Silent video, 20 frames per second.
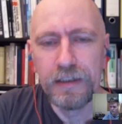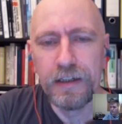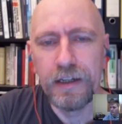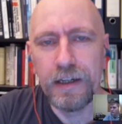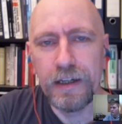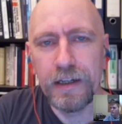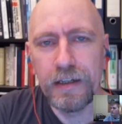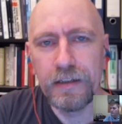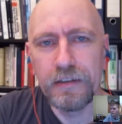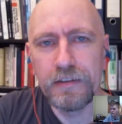
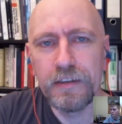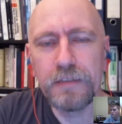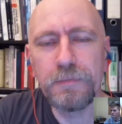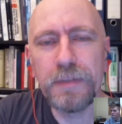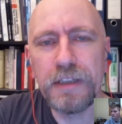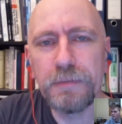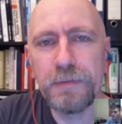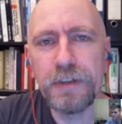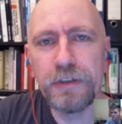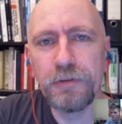And that
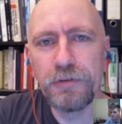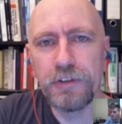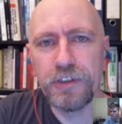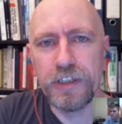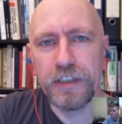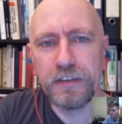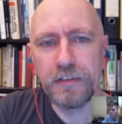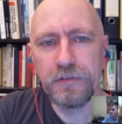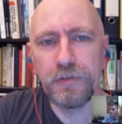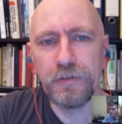might be a good
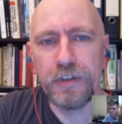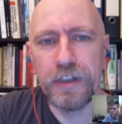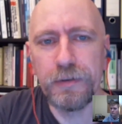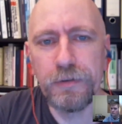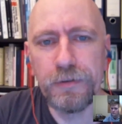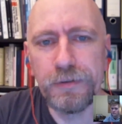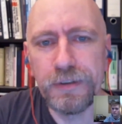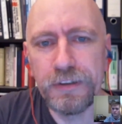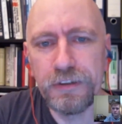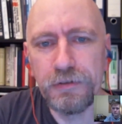chance for
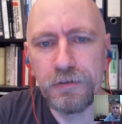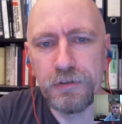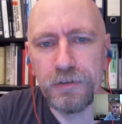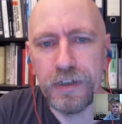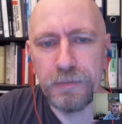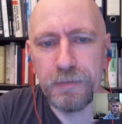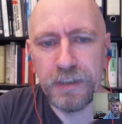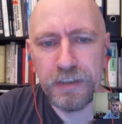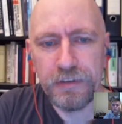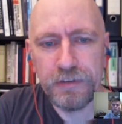everyone to
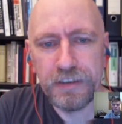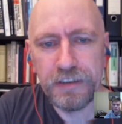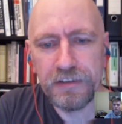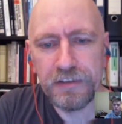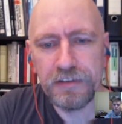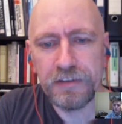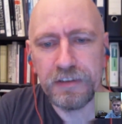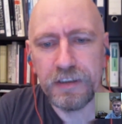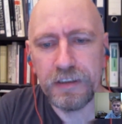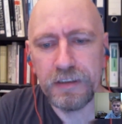try
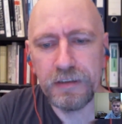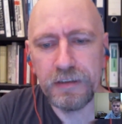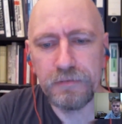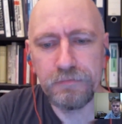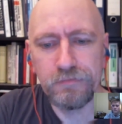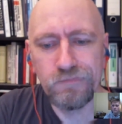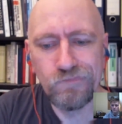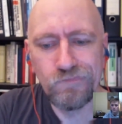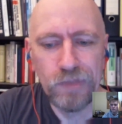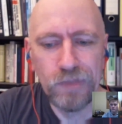Matrix,
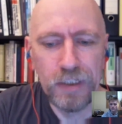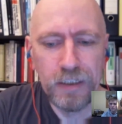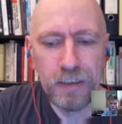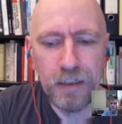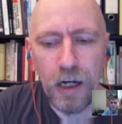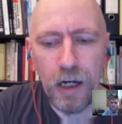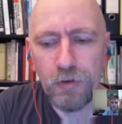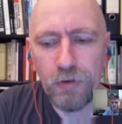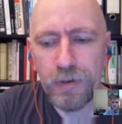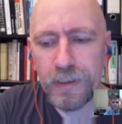
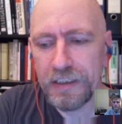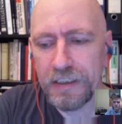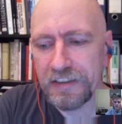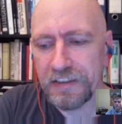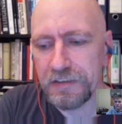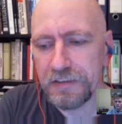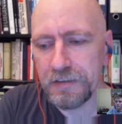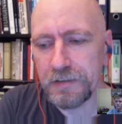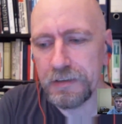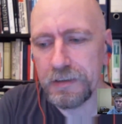how he
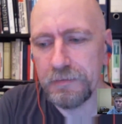likes it.